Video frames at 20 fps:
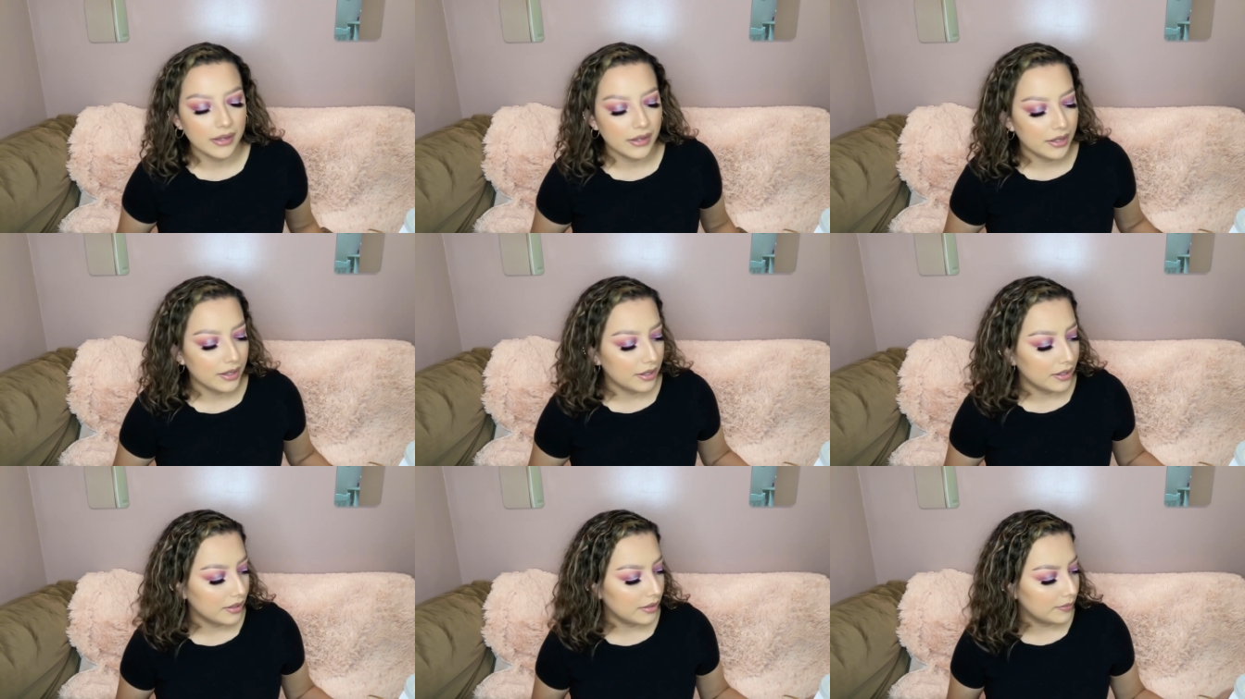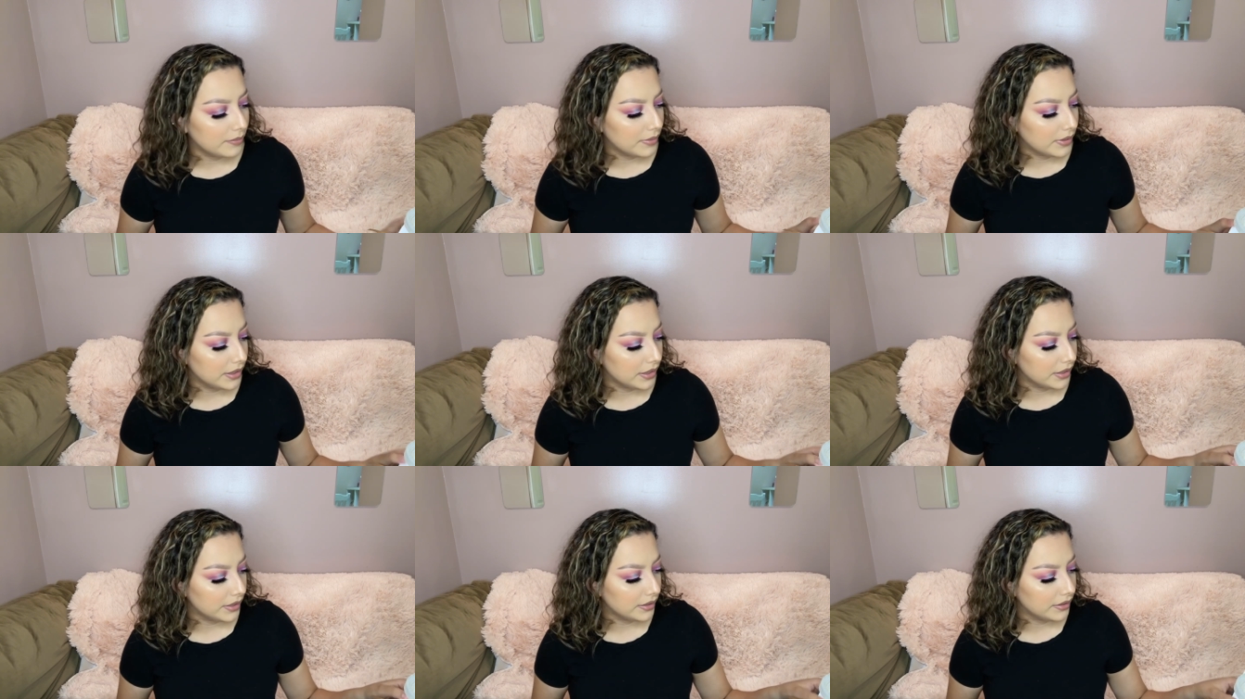Um,
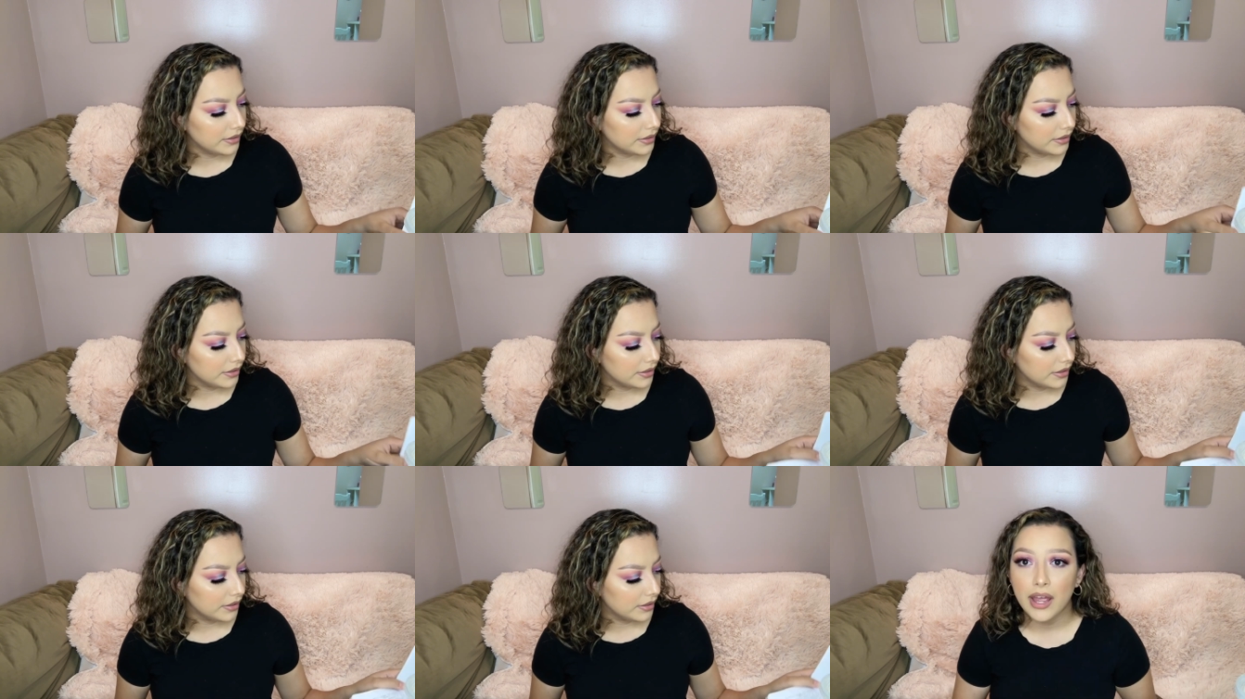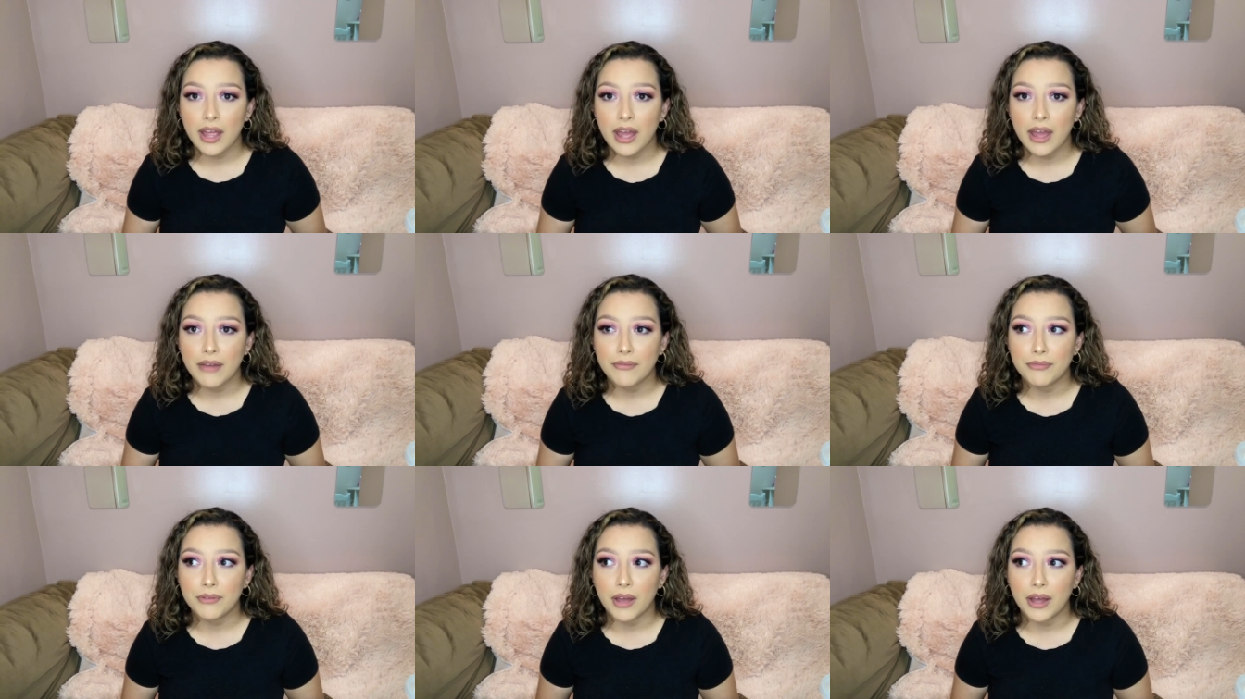I
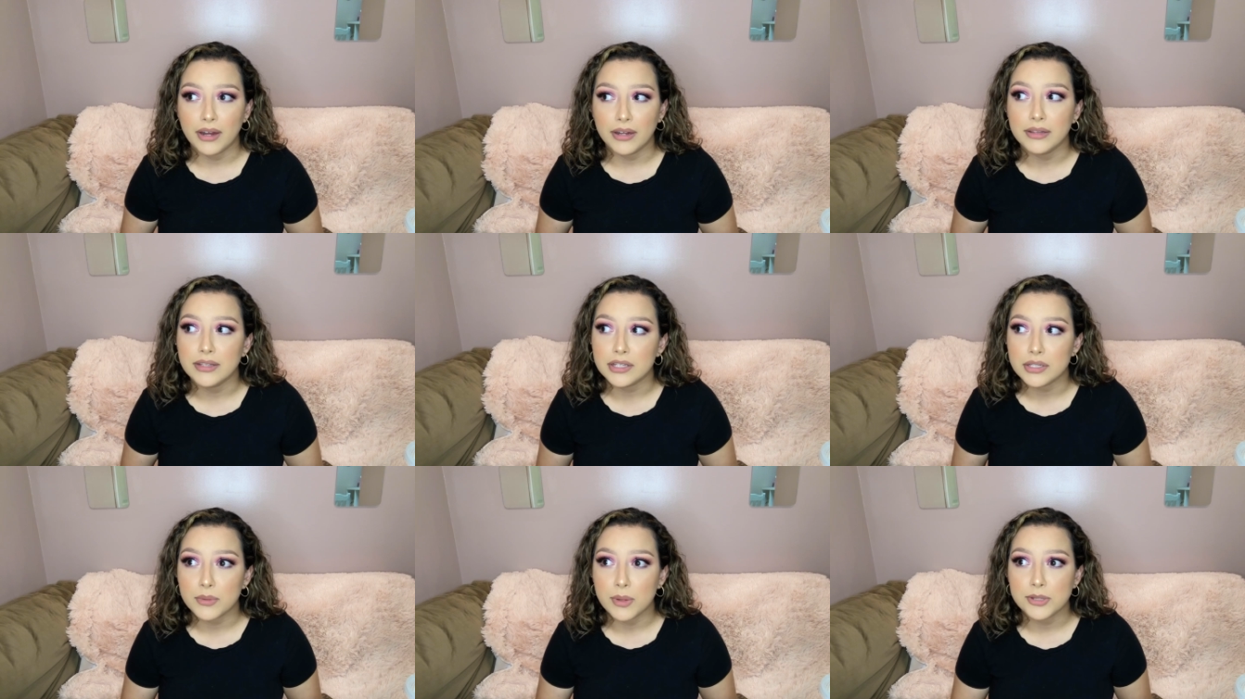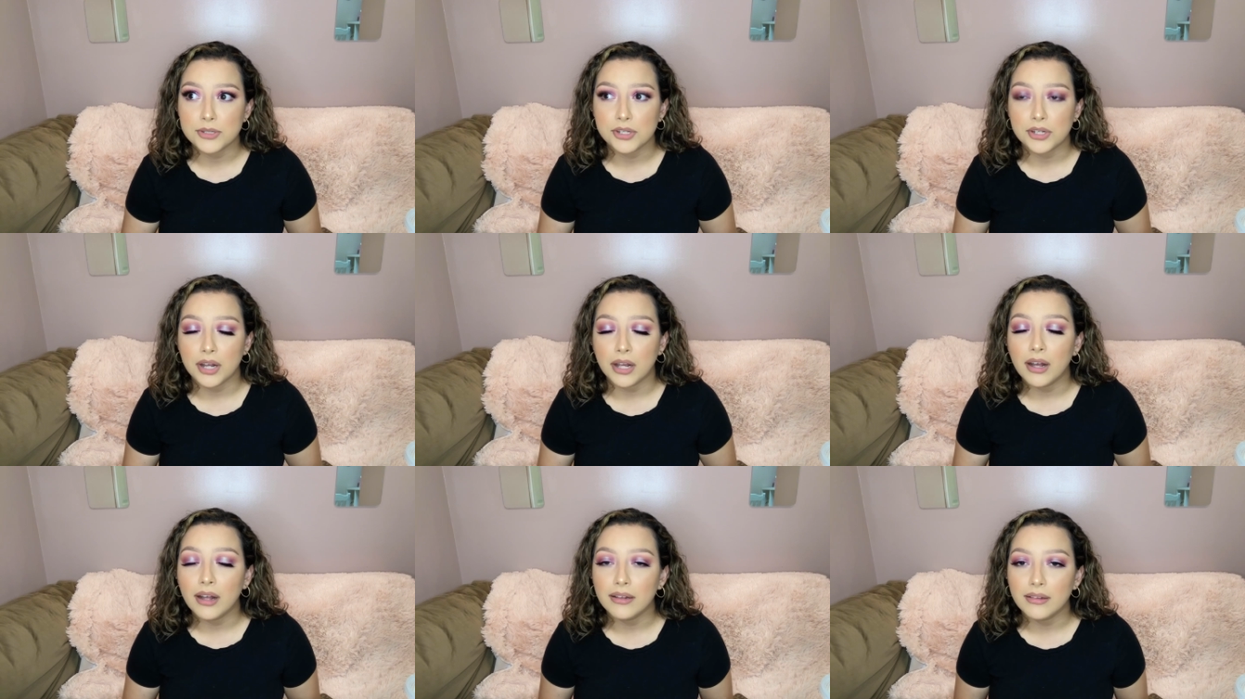have gotten this
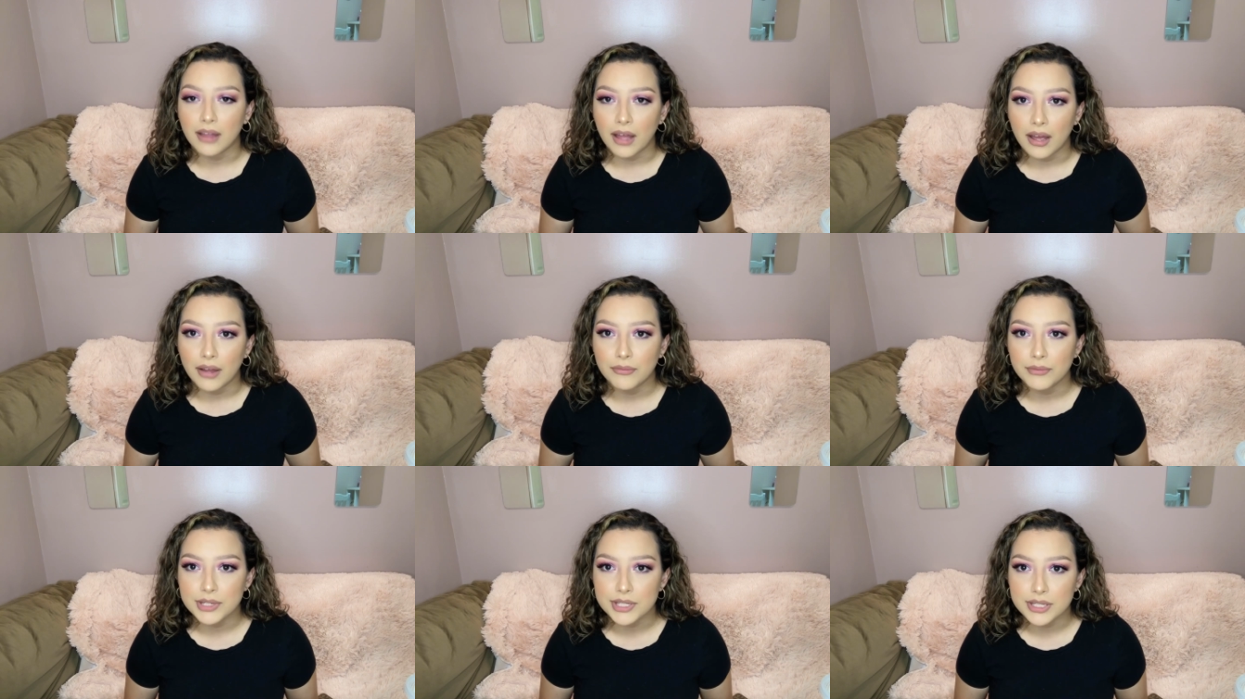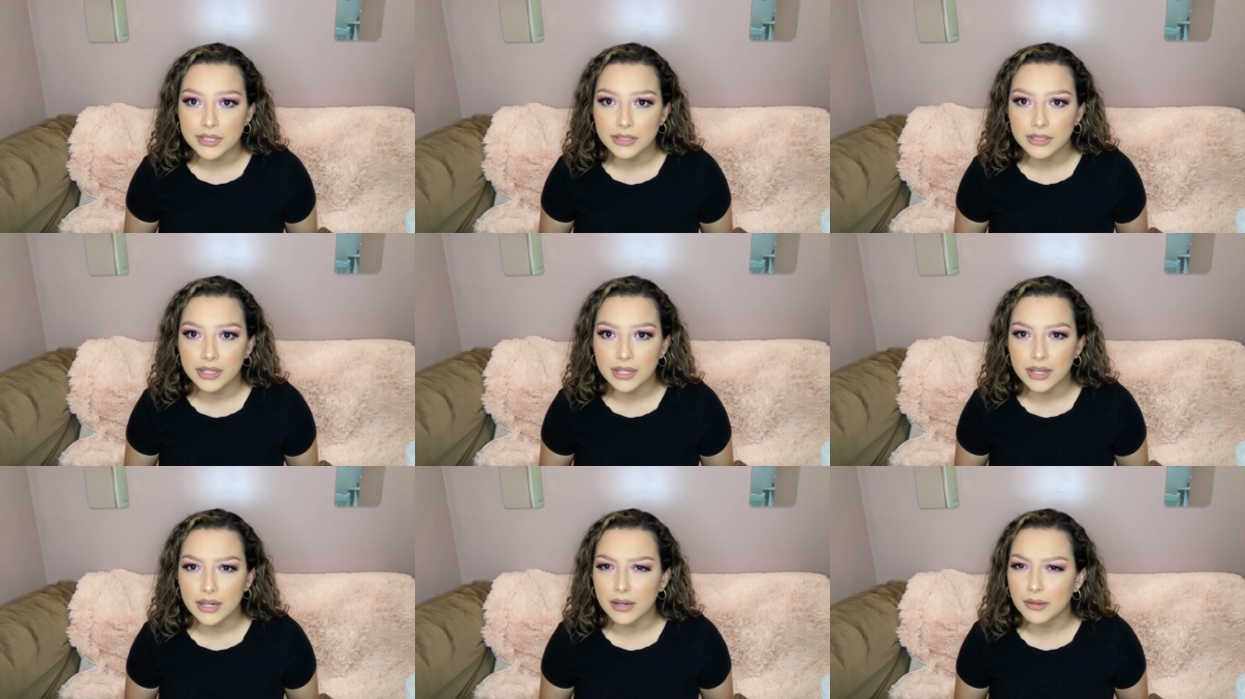question a lot
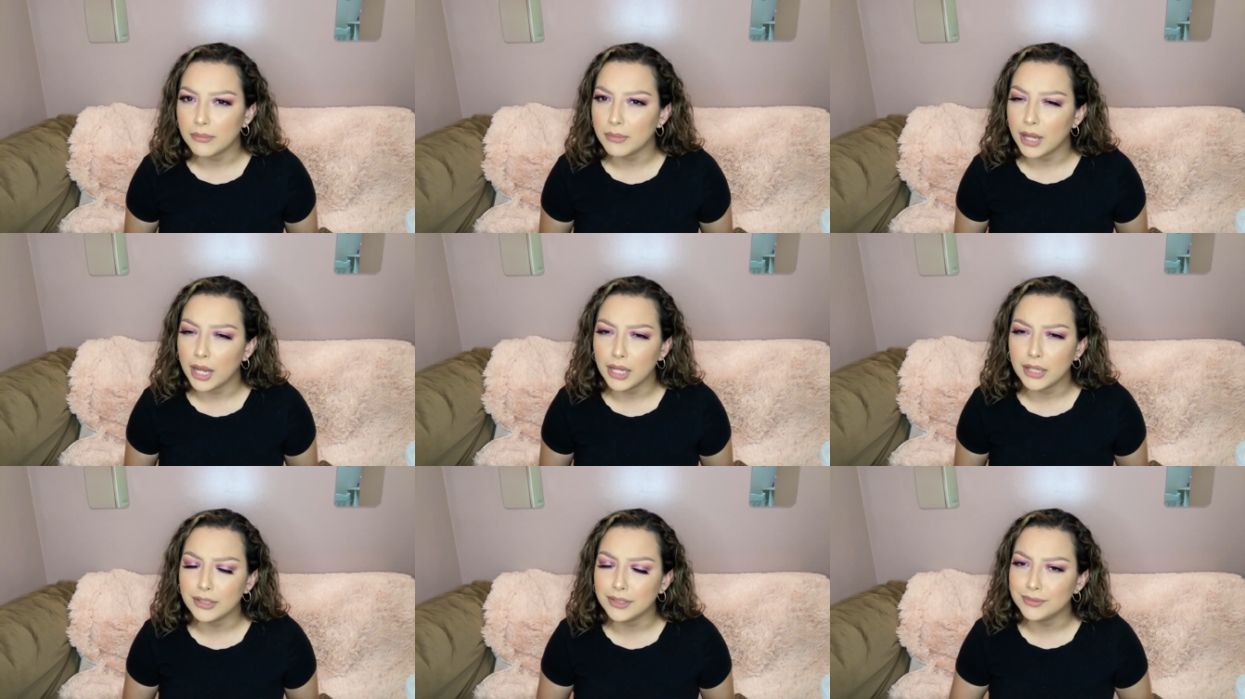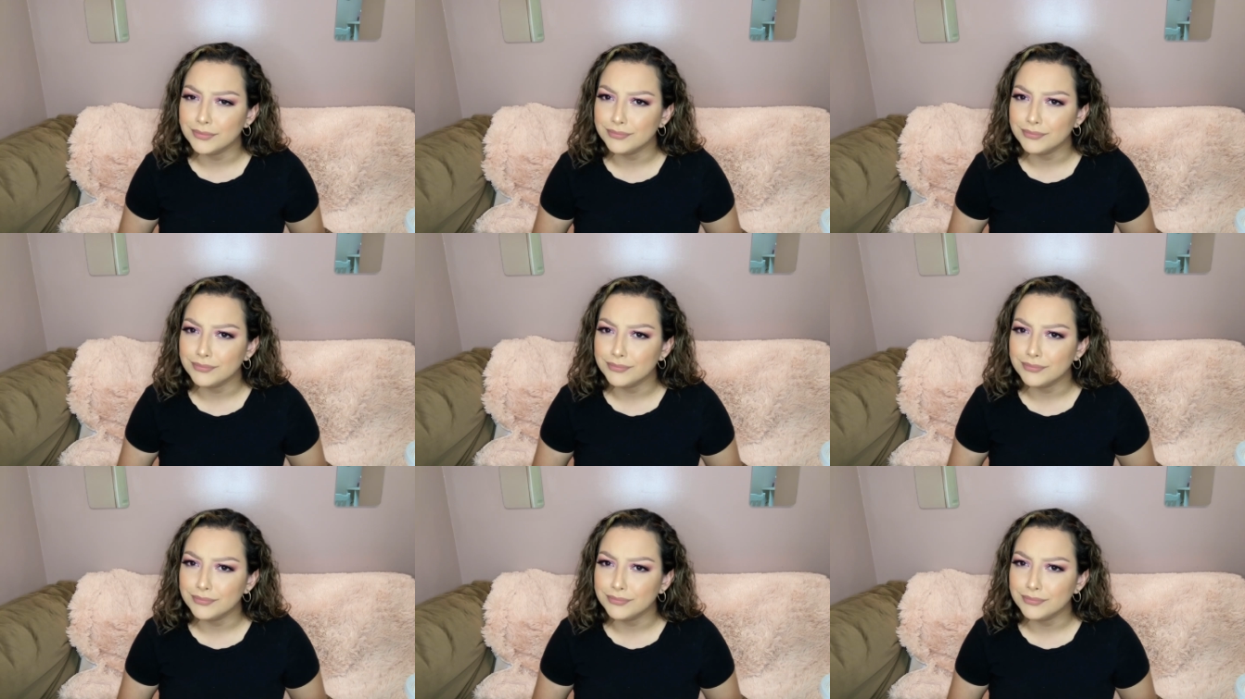recently and I'm like,